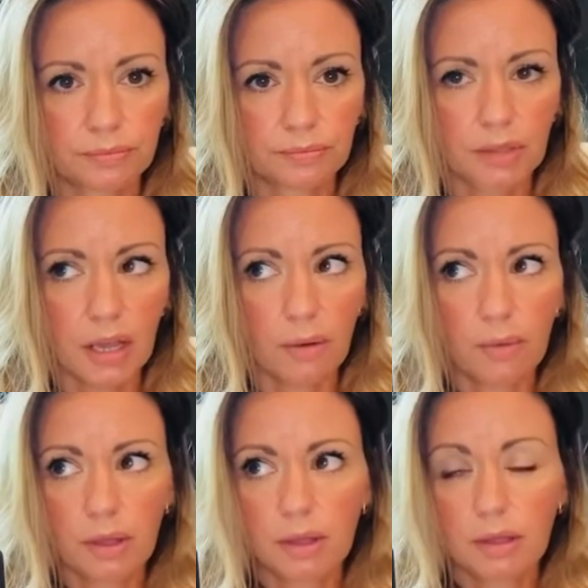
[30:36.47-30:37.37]
Now,
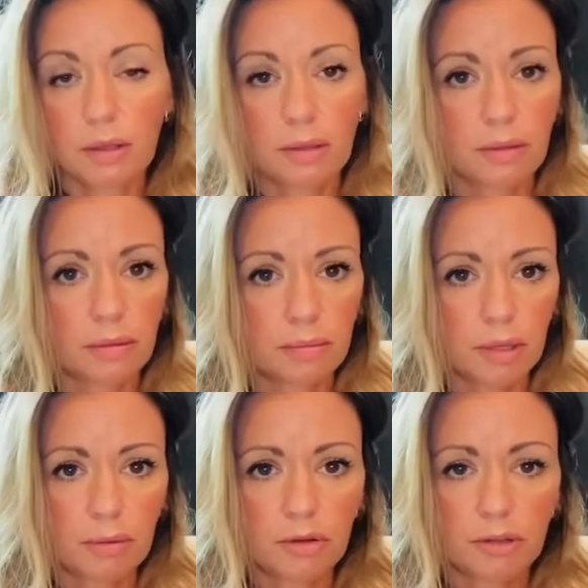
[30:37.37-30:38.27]

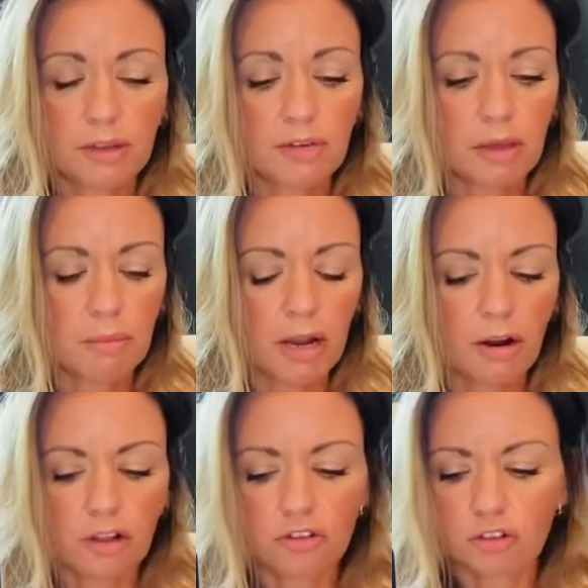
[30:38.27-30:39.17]
maybe you're leaving a
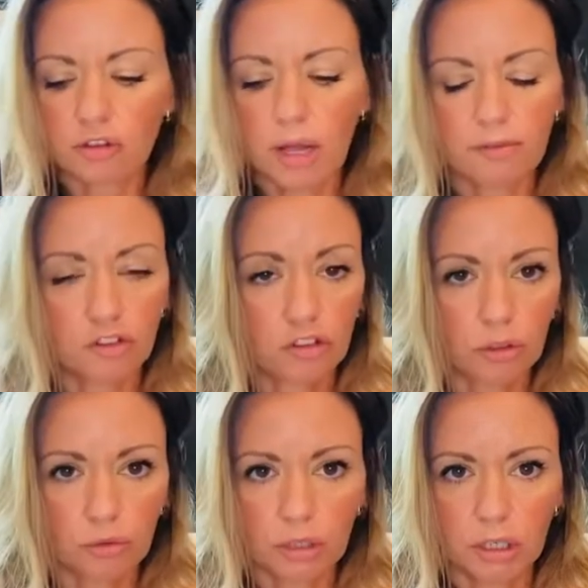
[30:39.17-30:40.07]
marriage and you have
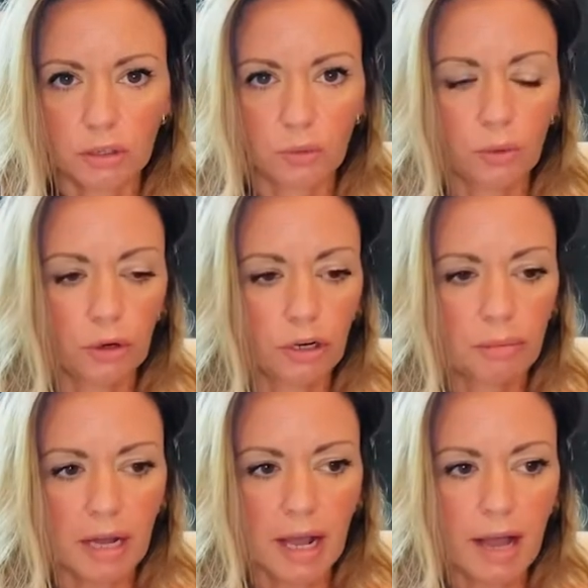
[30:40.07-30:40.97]
children and you're worried
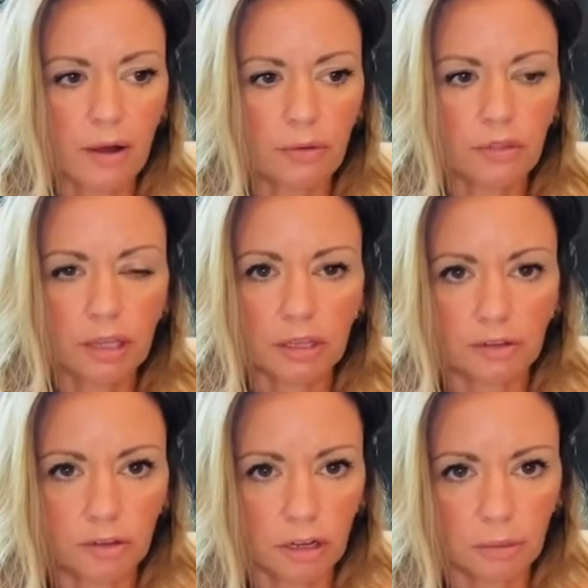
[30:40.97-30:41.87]
about how the
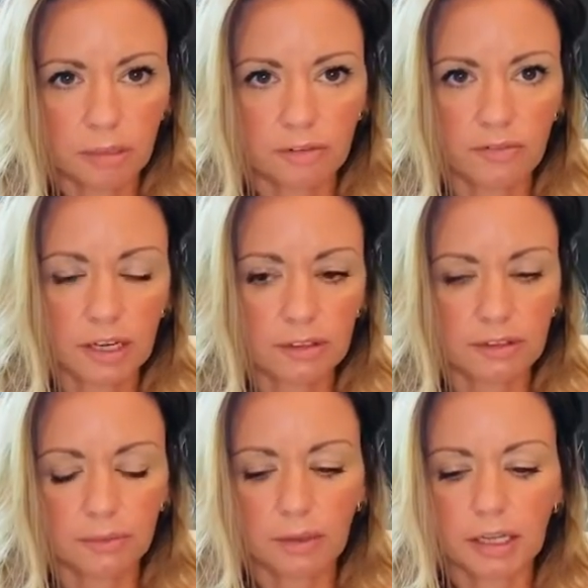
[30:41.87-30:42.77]
kids are going to be
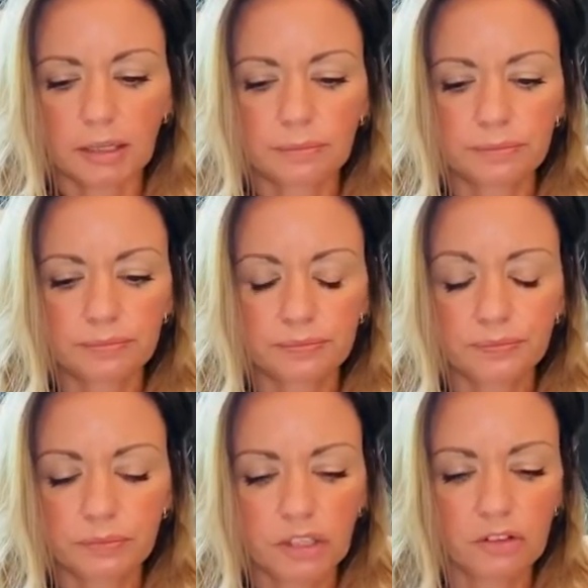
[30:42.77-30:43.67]
affected, right?
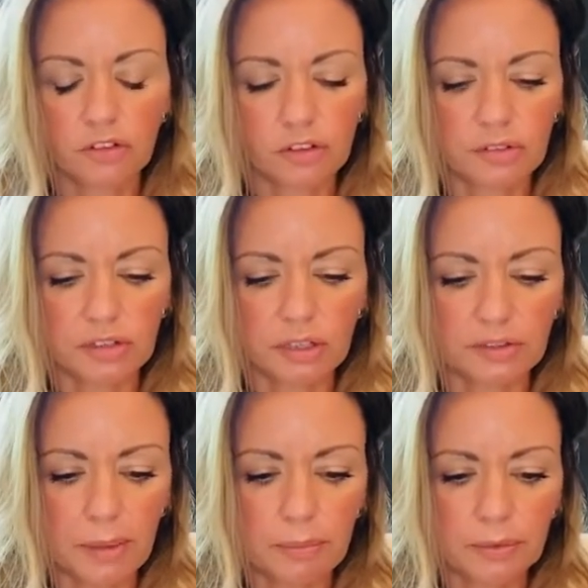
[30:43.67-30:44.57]
This is just an
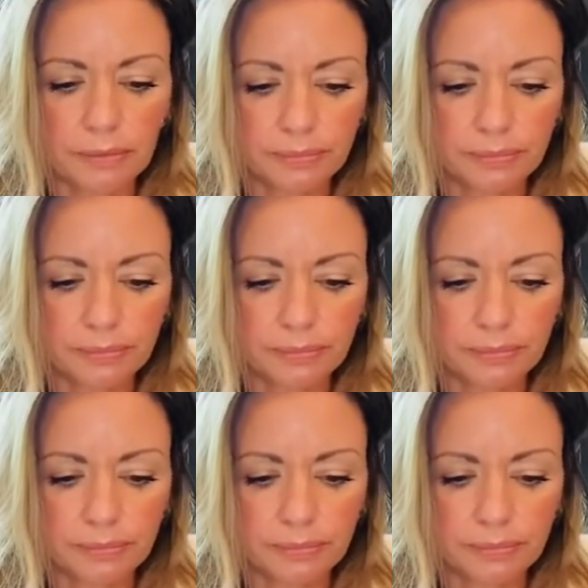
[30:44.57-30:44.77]
example.